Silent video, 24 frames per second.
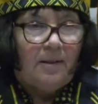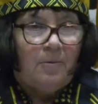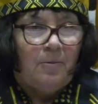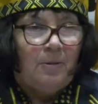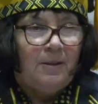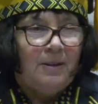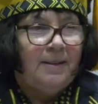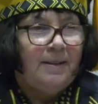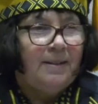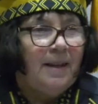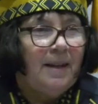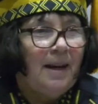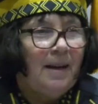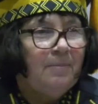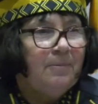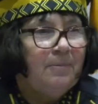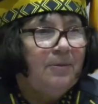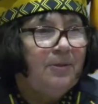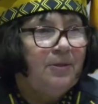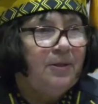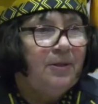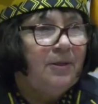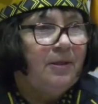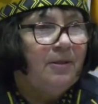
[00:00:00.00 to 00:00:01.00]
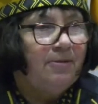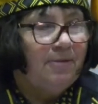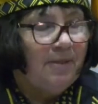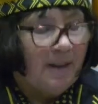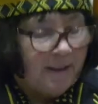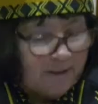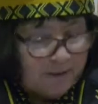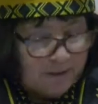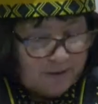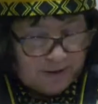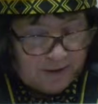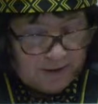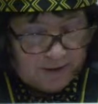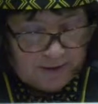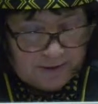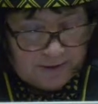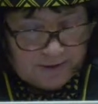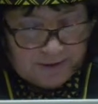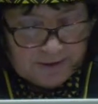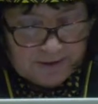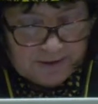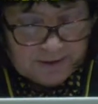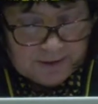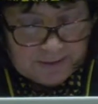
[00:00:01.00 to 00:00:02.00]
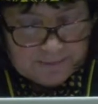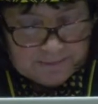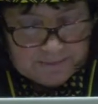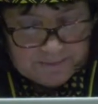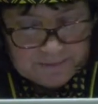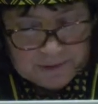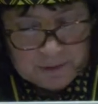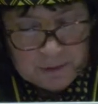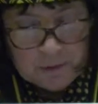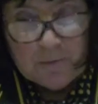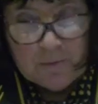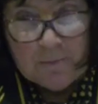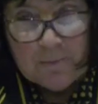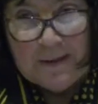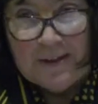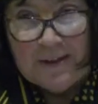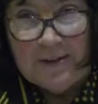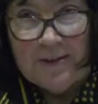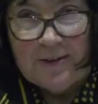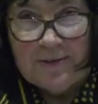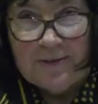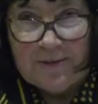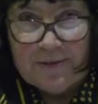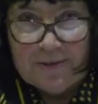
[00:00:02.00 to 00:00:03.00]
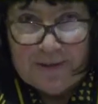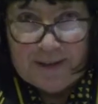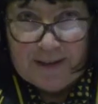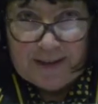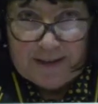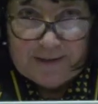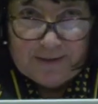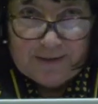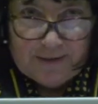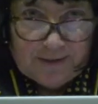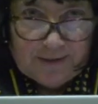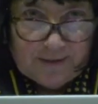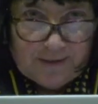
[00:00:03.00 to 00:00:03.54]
Now, when it comes to the functions or missions, as